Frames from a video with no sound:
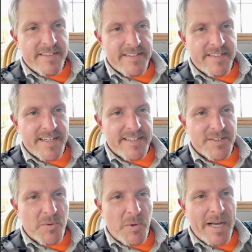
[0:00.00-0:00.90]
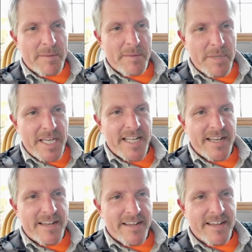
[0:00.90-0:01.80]
it takes quite a
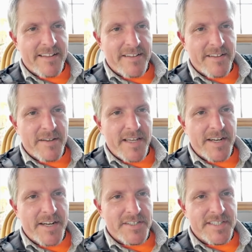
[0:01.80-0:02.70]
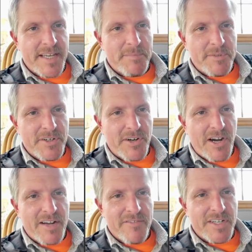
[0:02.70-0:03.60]
beating. And the Interceptor
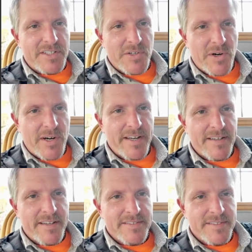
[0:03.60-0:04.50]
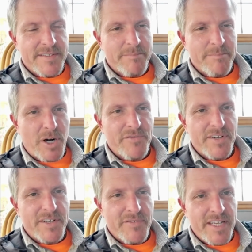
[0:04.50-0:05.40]
Crown Victoria is the
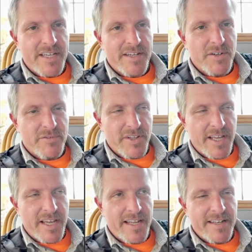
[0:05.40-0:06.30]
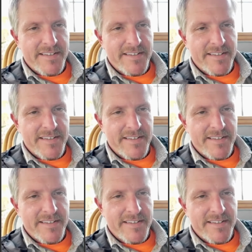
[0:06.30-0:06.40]
perfect vehicle for that.